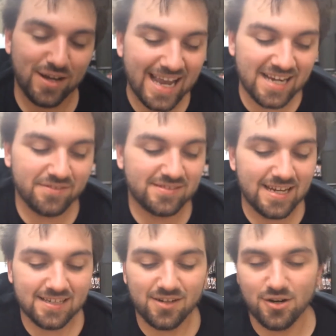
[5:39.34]
So I can't even
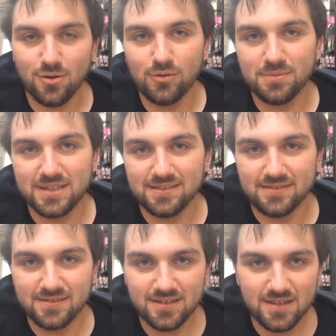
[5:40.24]
side in Dark Hole because.
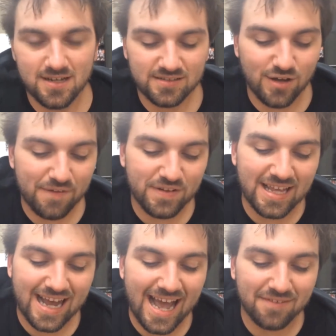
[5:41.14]
So I feel
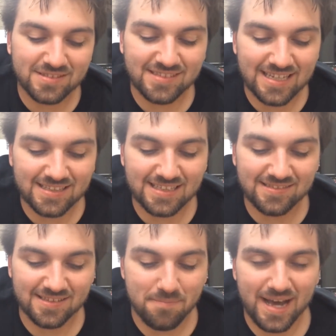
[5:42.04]
like I have to side
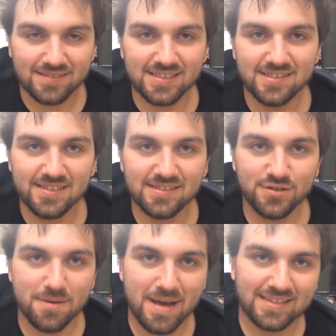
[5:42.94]
these and max season,
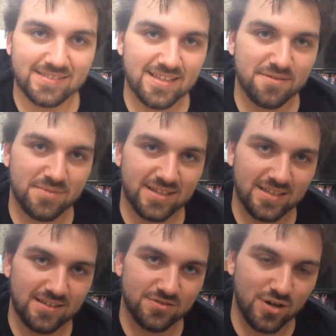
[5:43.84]
so I max see them and
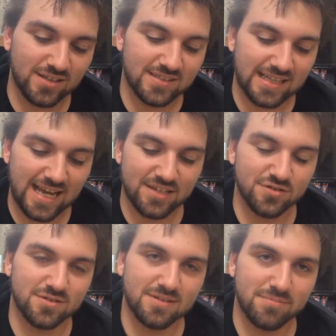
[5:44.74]
then draw into the
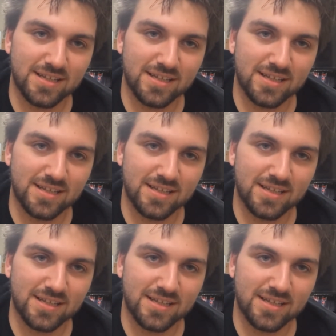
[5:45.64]
Kaiju.